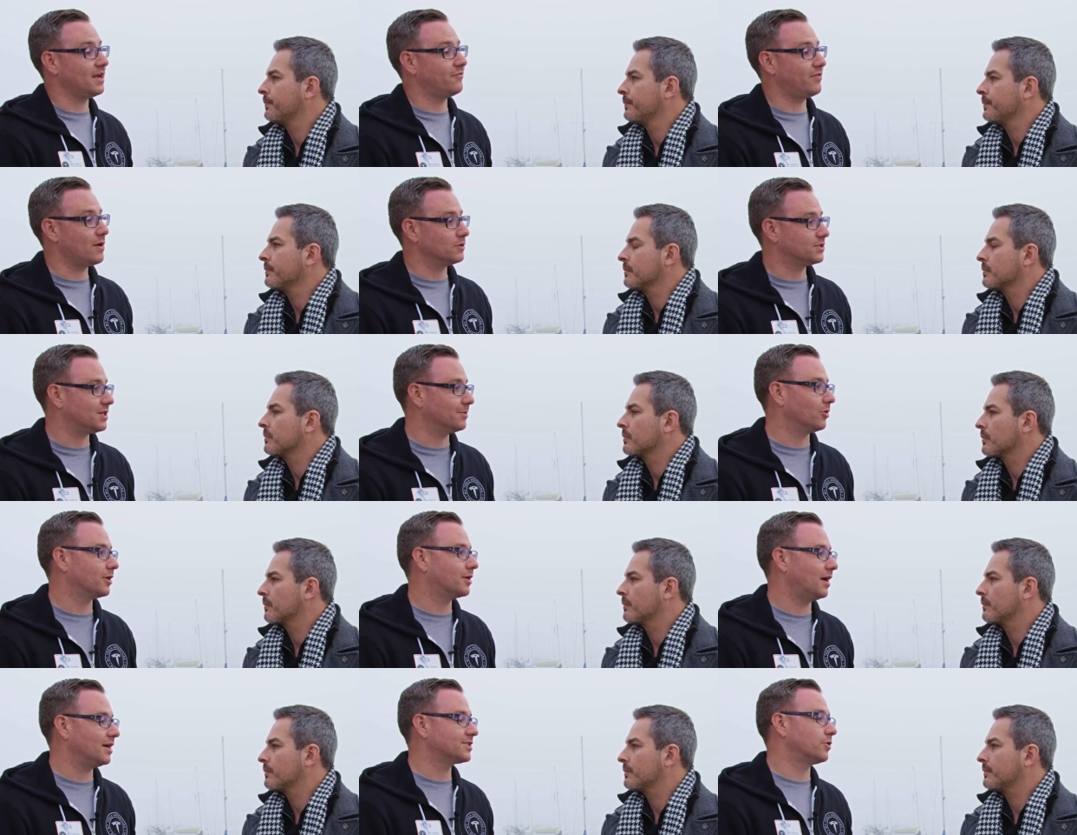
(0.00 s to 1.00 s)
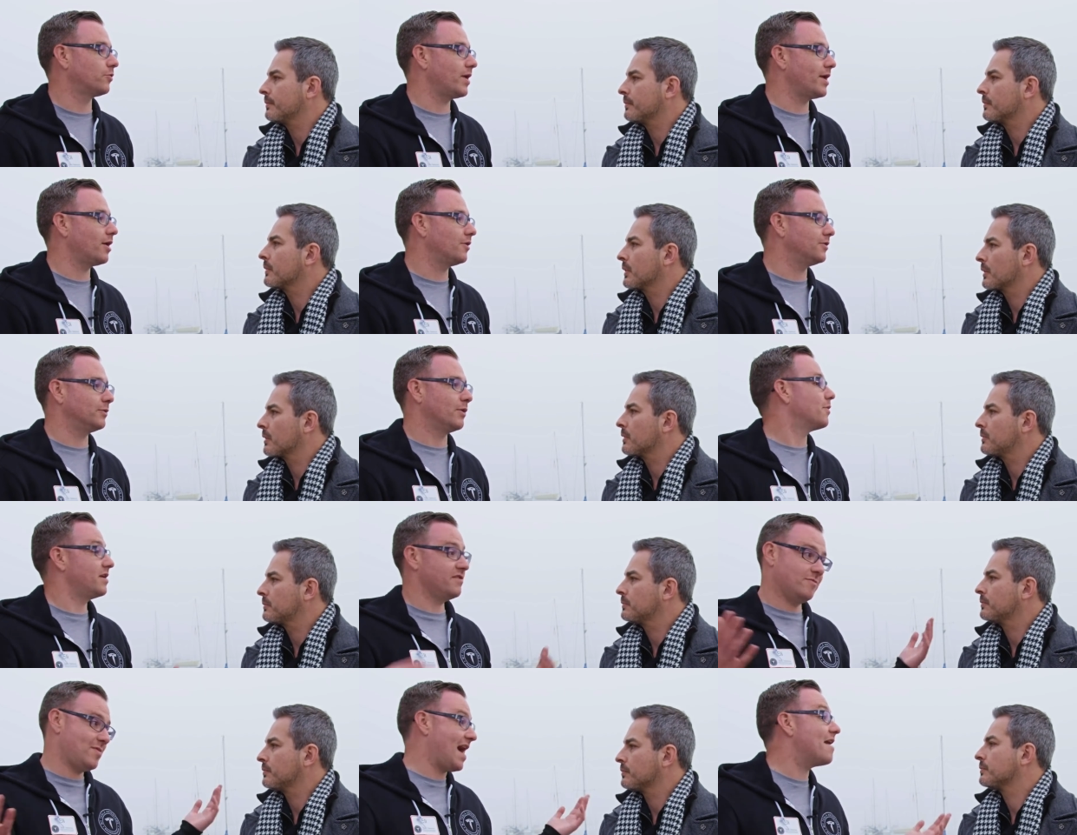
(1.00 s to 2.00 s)
Speaker 1: if they were similar cost to radar, then we
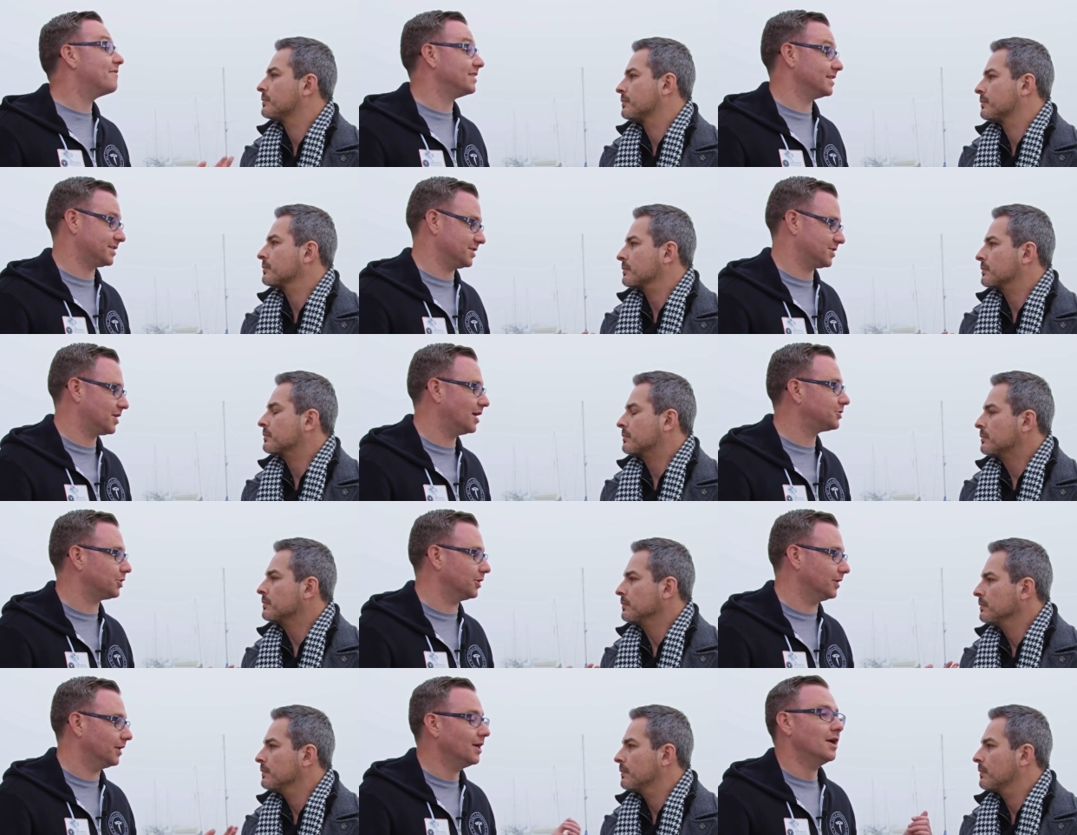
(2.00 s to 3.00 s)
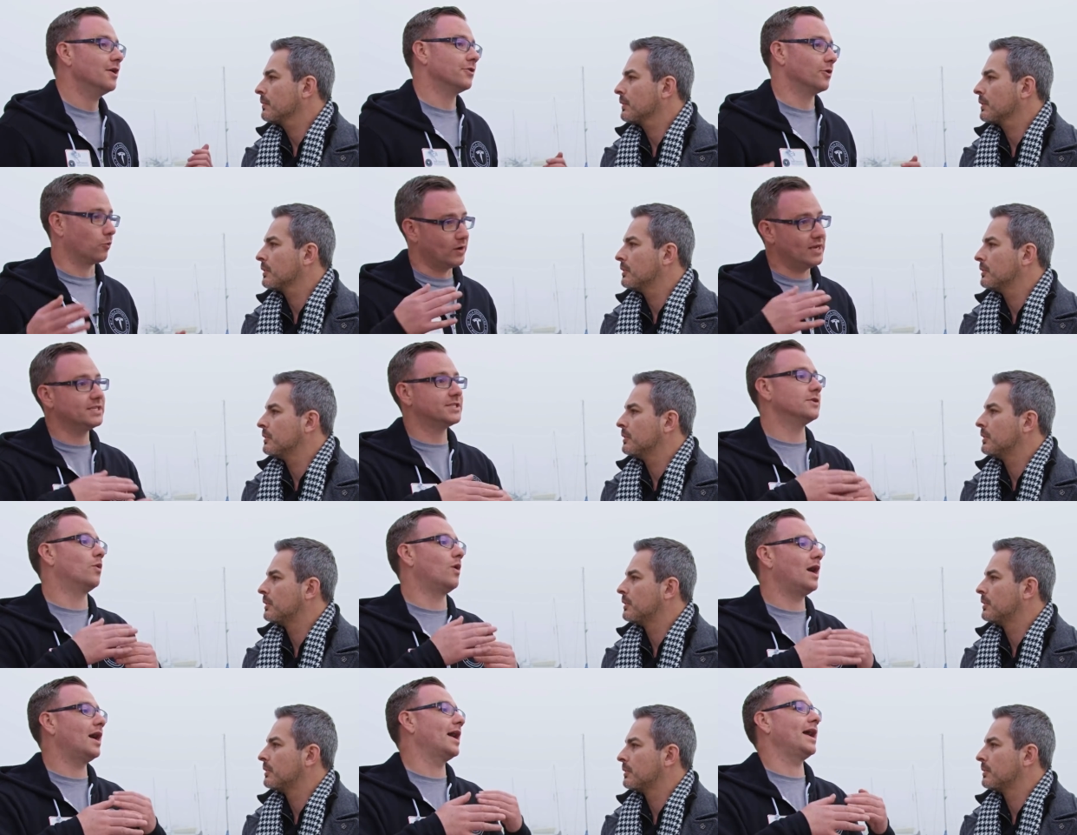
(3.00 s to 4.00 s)
wouldn't even be having this discussion. The reason
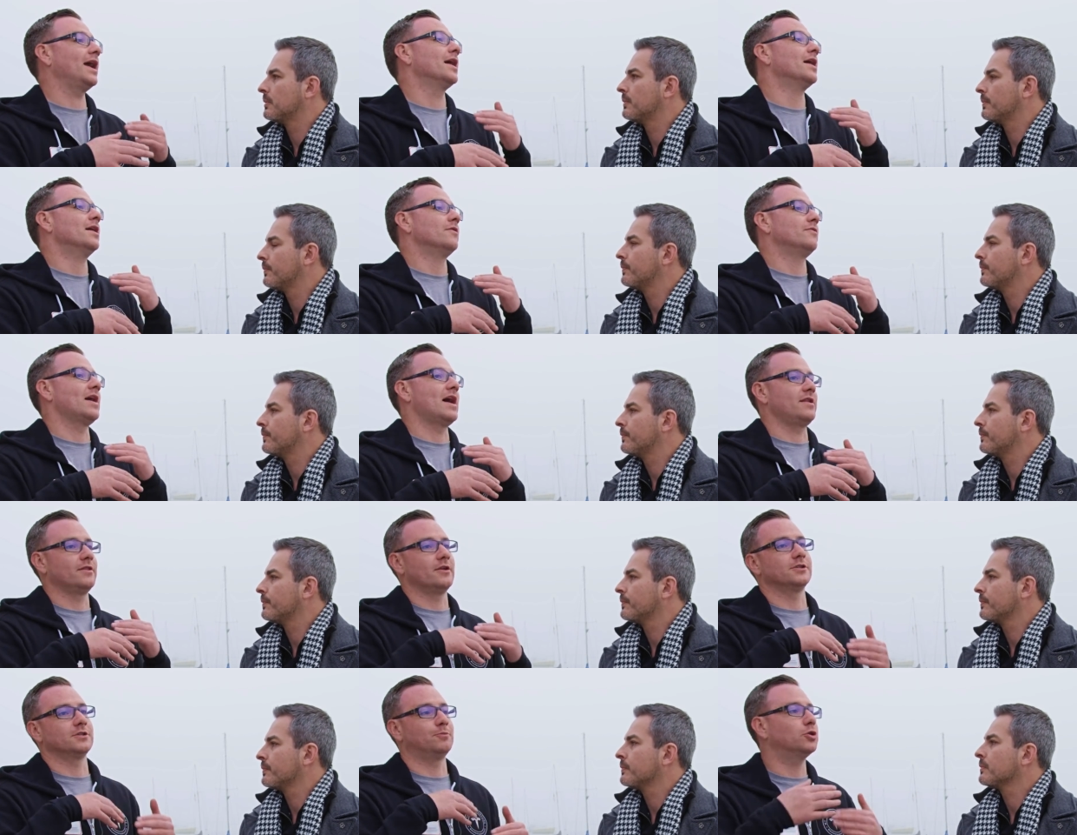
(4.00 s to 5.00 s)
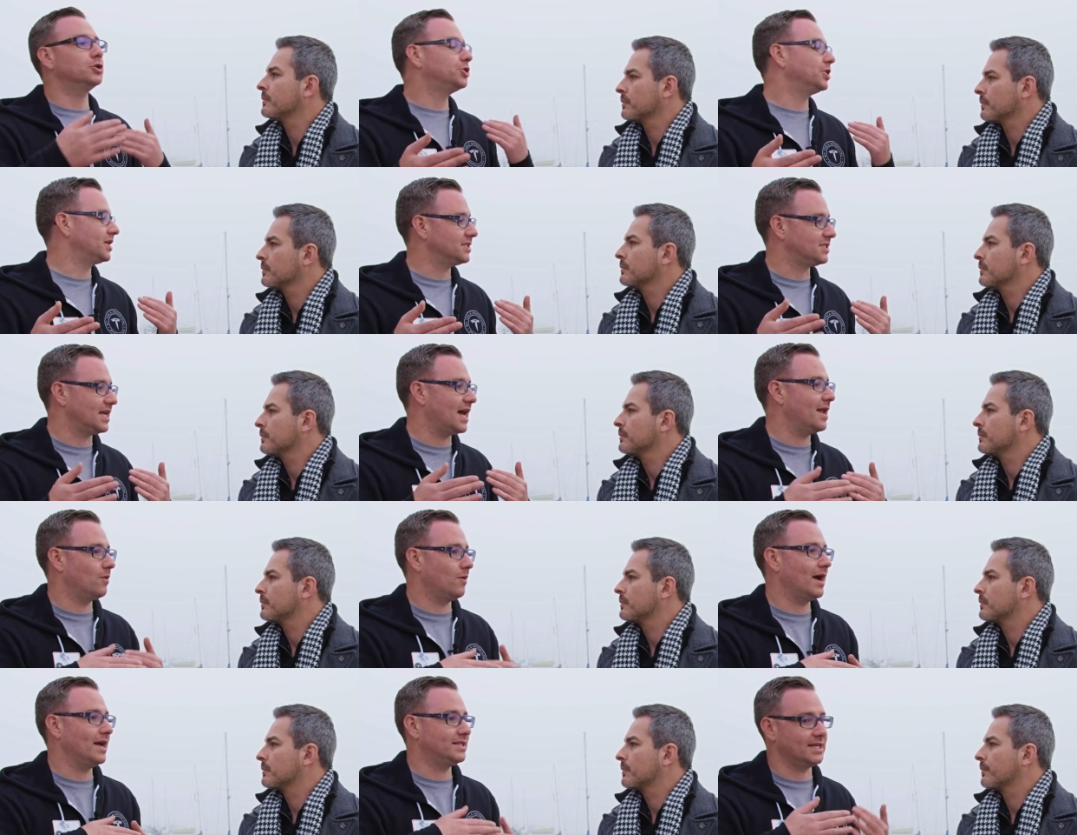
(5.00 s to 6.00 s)
why that there's a push against that and
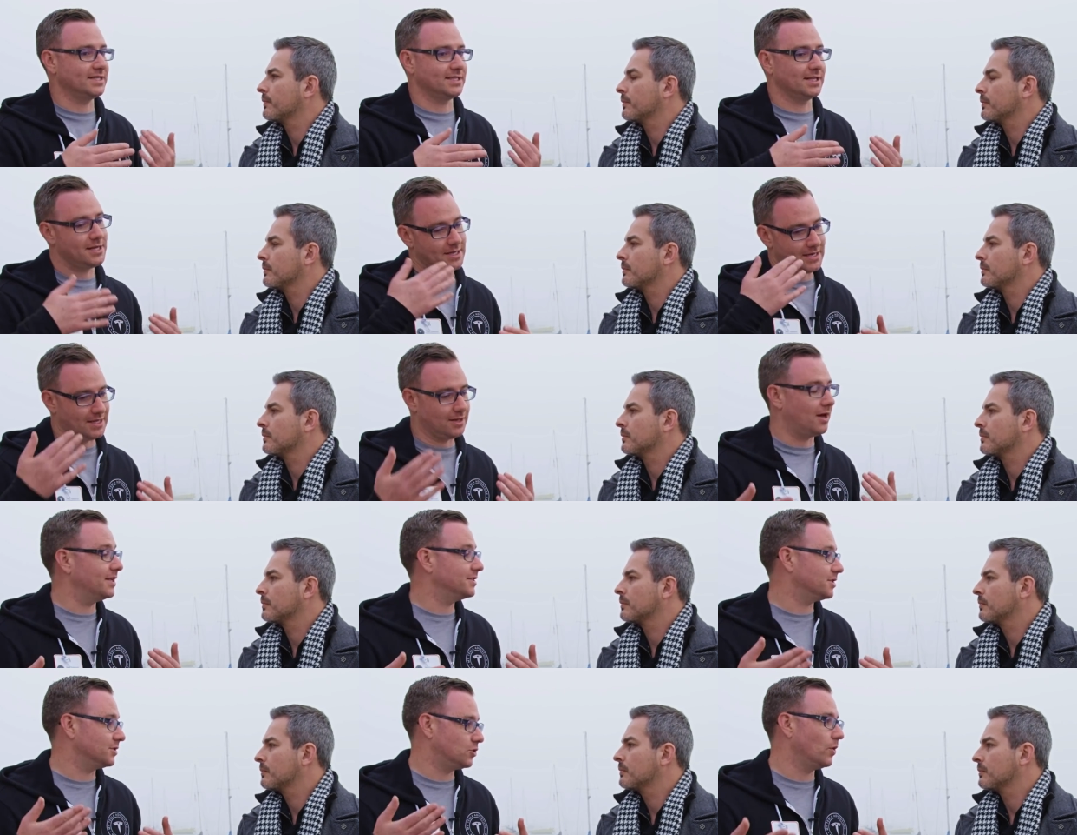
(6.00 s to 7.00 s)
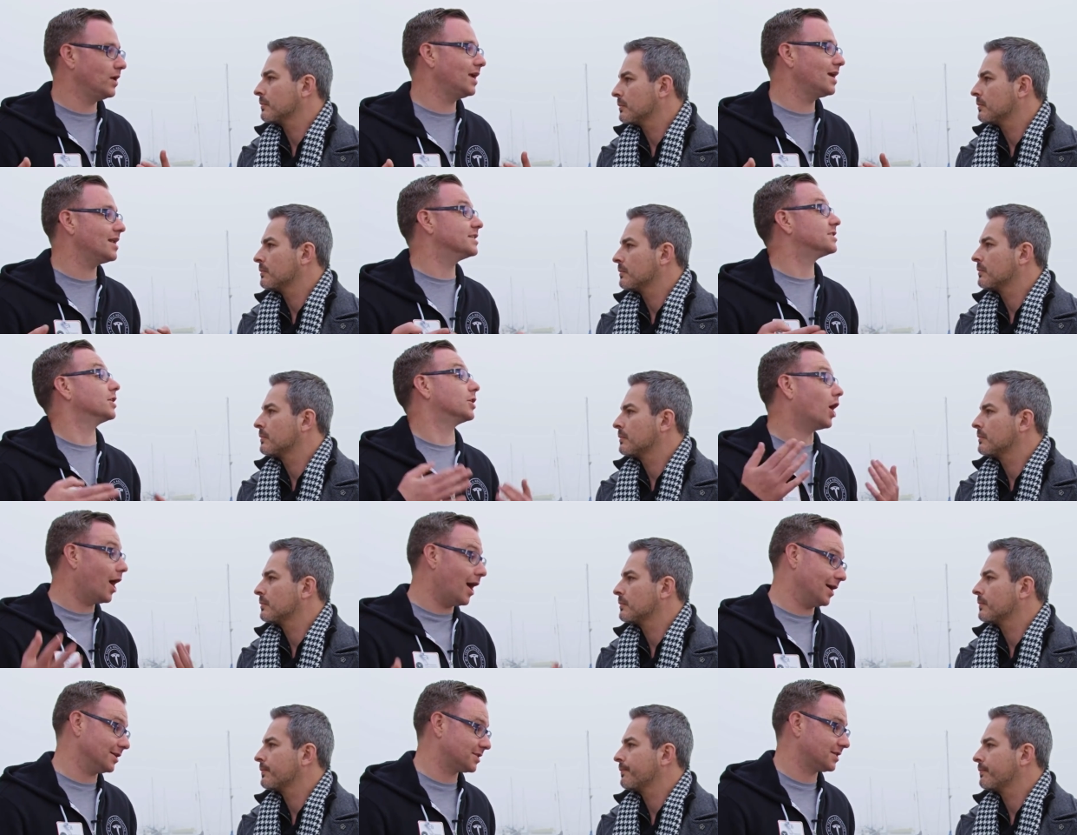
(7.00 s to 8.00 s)
why Tesla and Elon isn't doing it is the
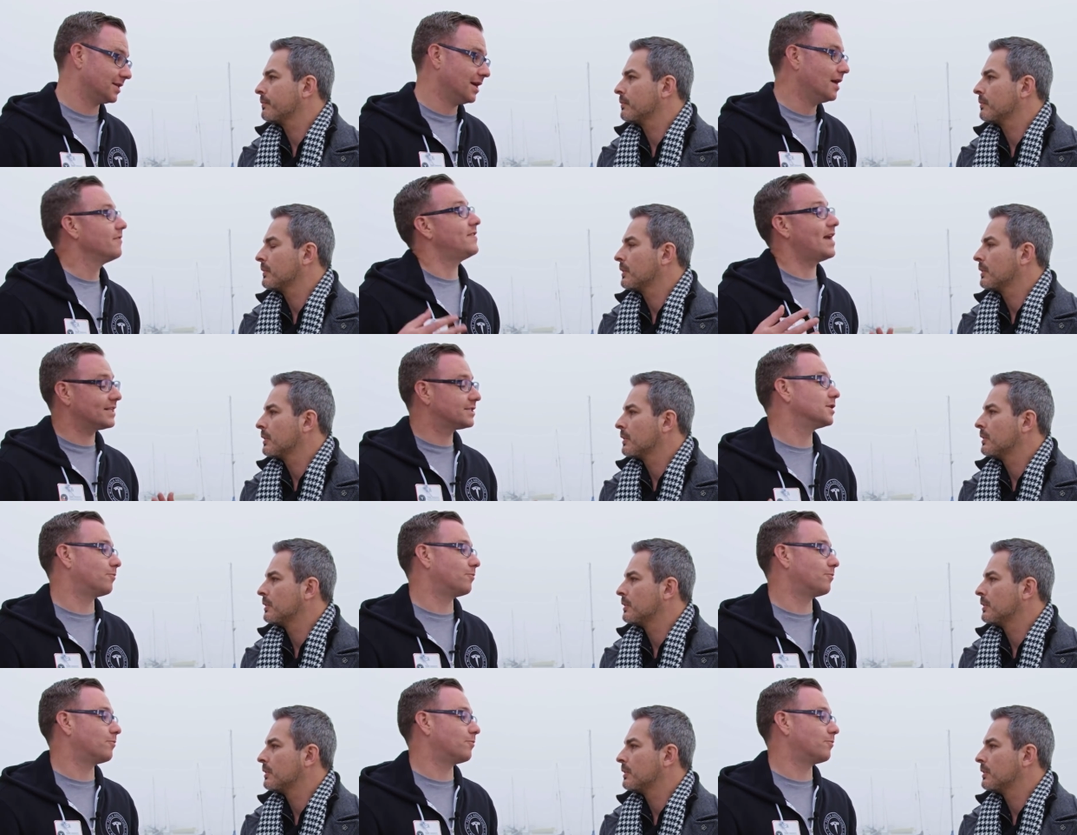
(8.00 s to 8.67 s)
cost. That's the